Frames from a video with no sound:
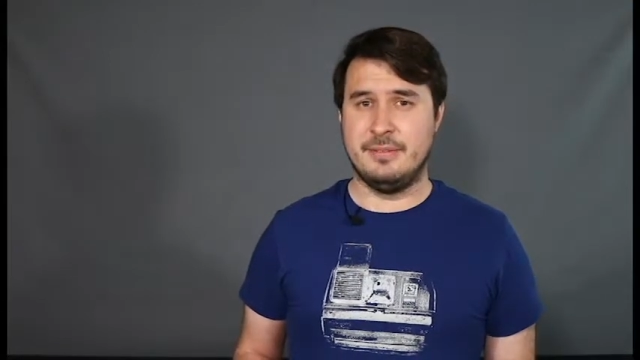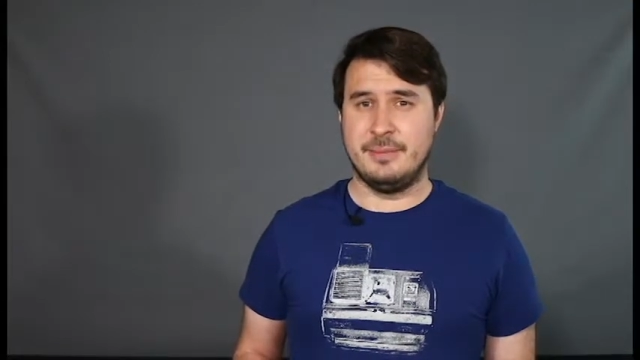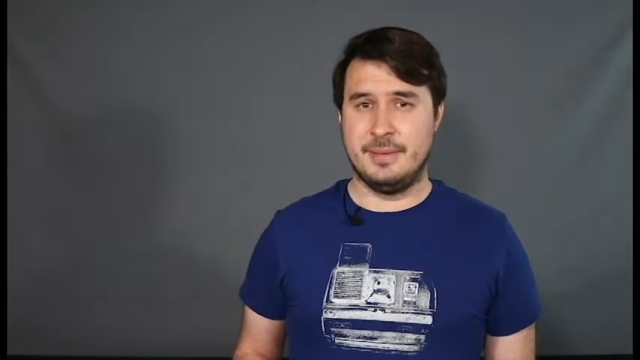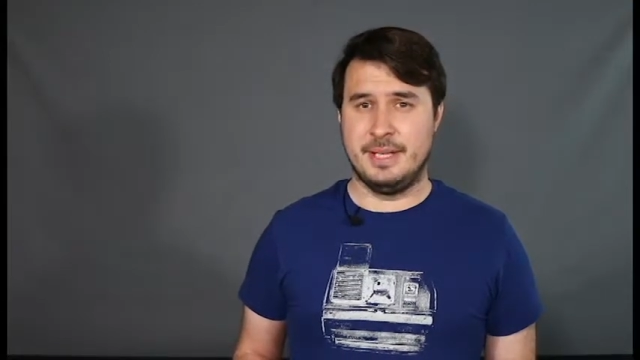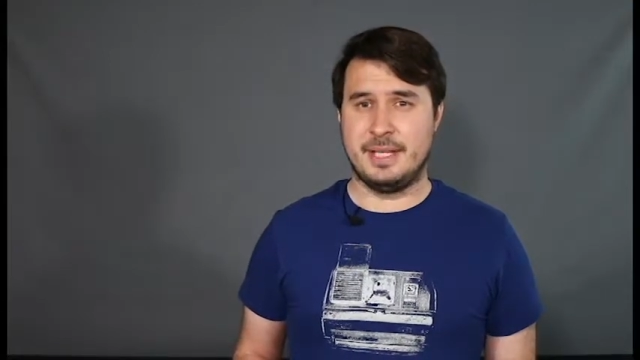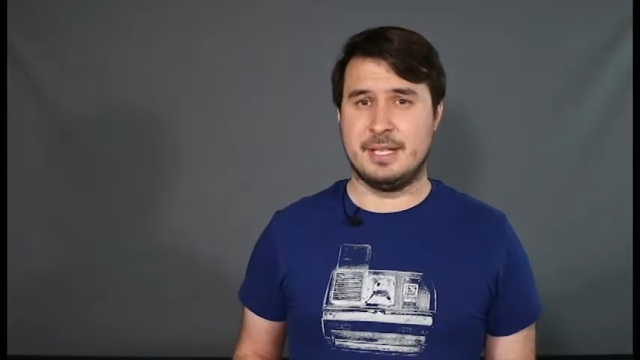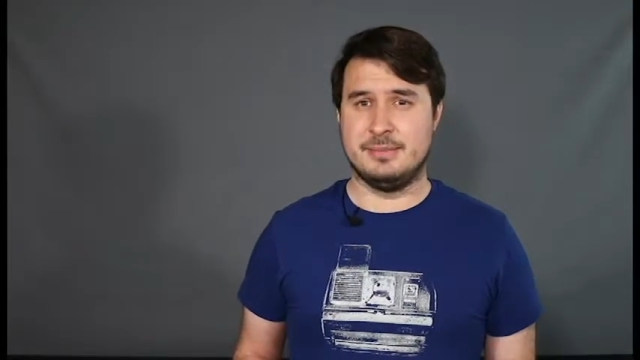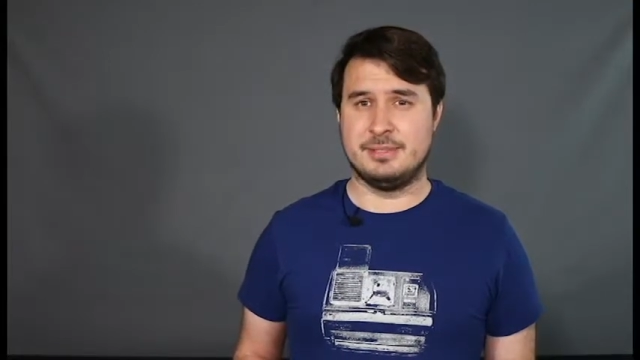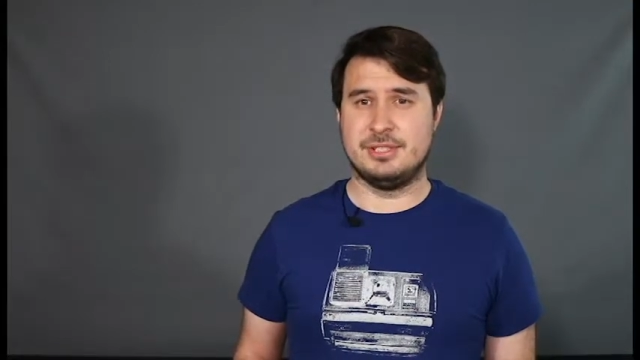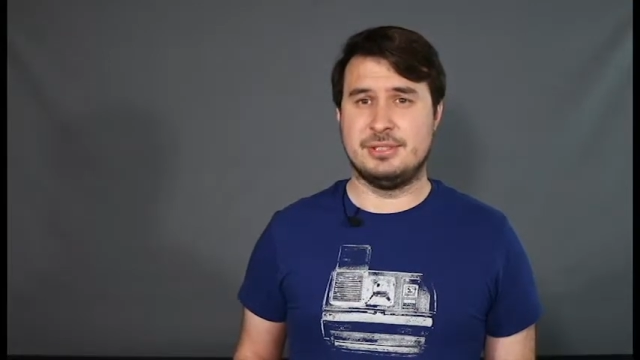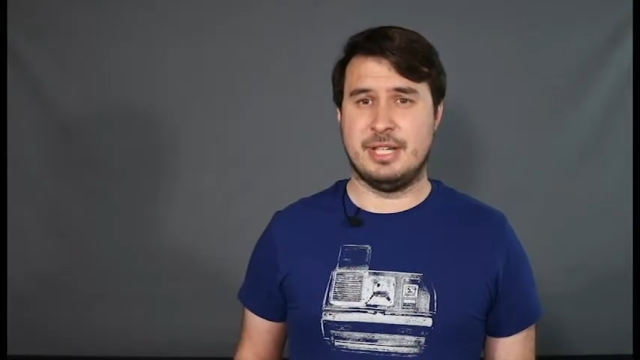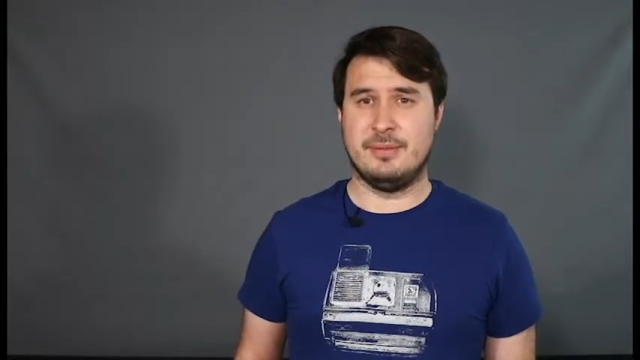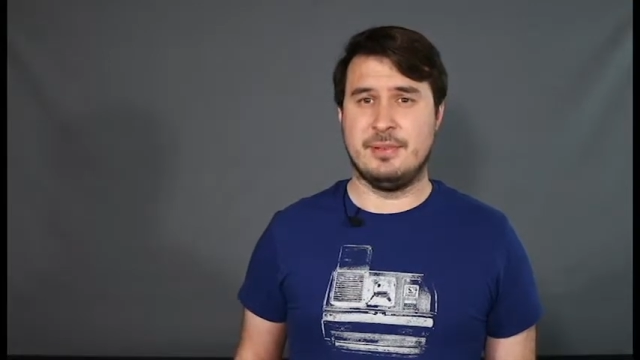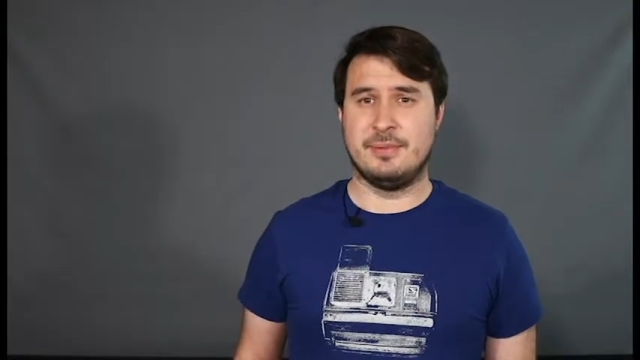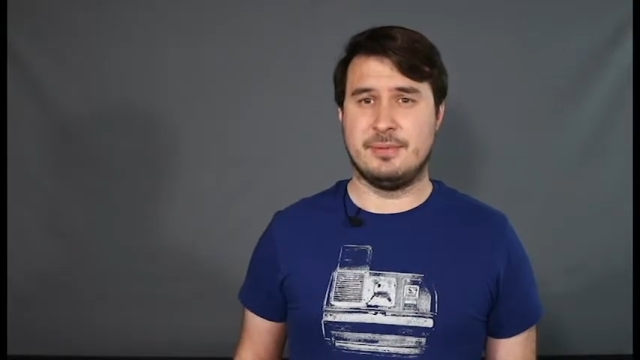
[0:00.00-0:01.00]
when it comes to
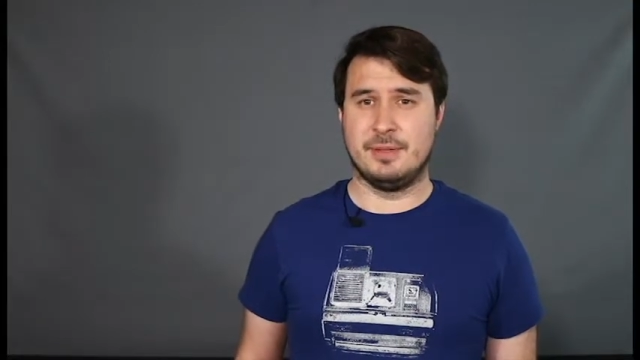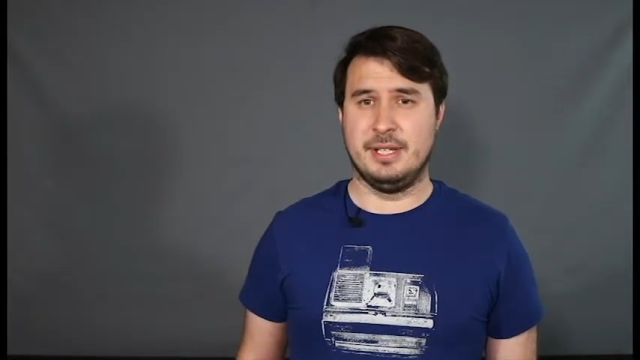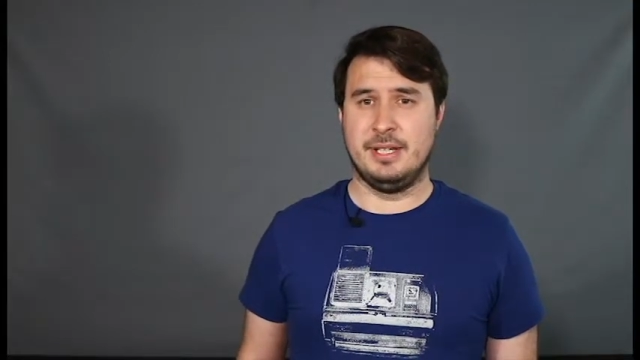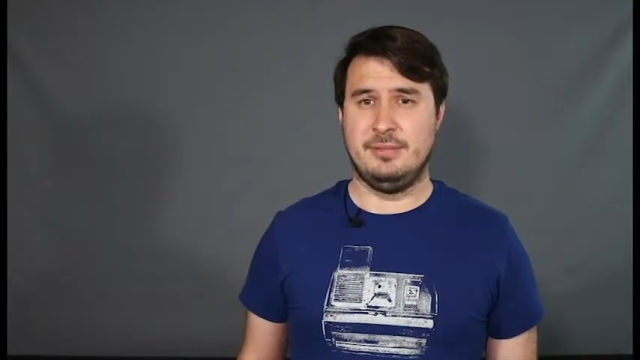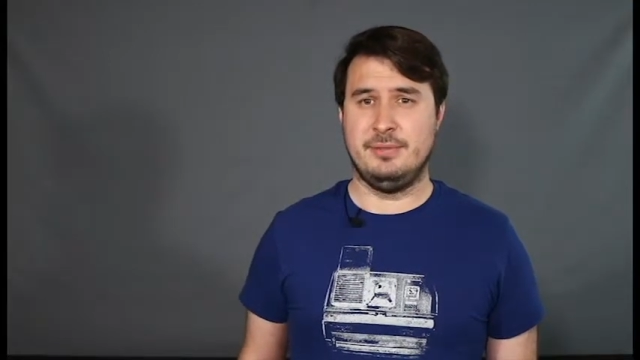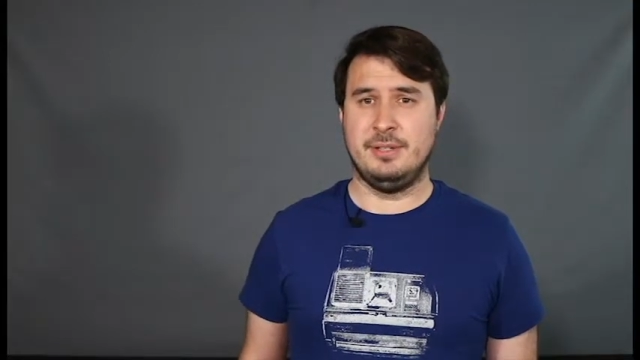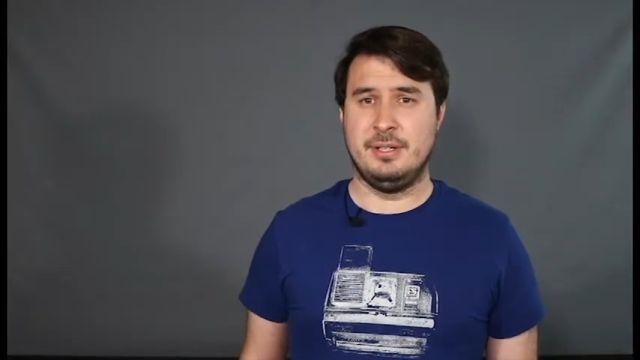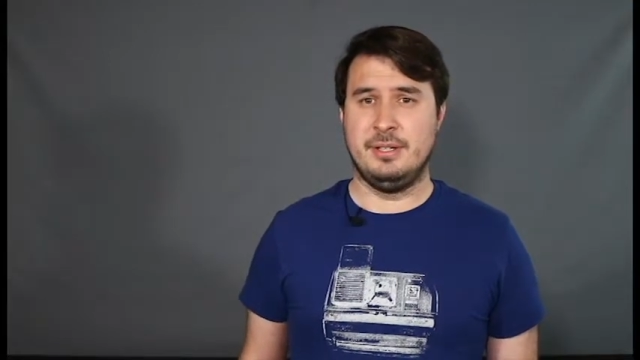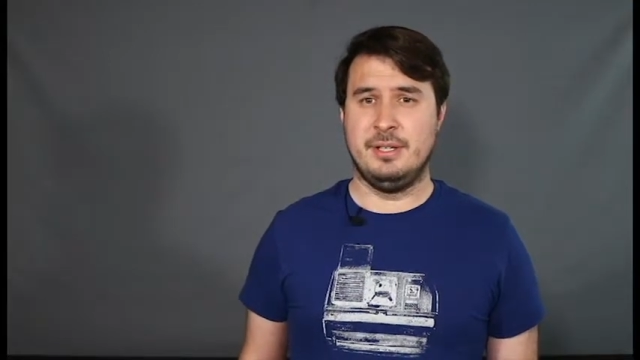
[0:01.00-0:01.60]
driving for Lyft.